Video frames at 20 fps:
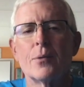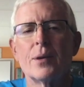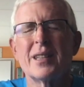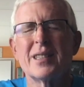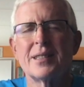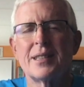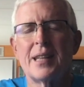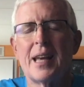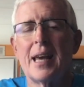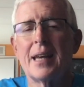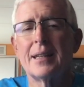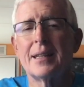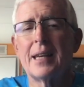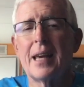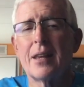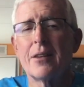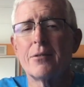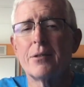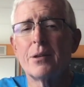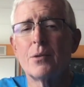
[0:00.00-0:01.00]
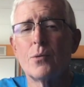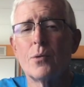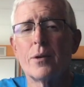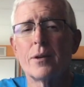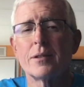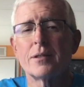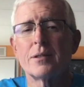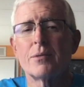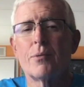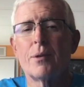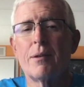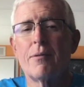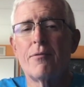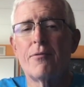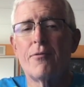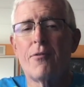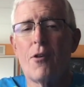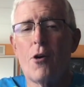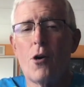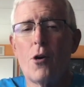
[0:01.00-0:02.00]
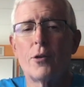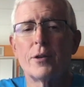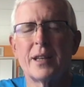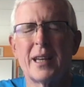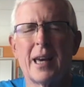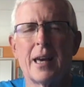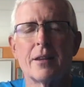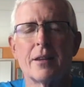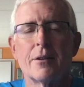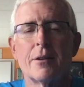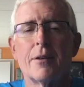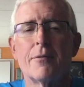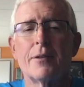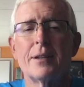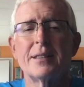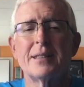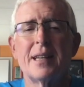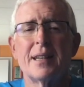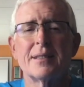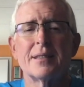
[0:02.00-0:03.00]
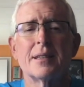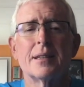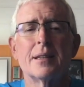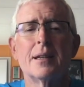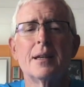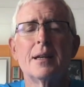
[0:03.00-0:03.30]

We stand together, it works. We fall together if it doesn't.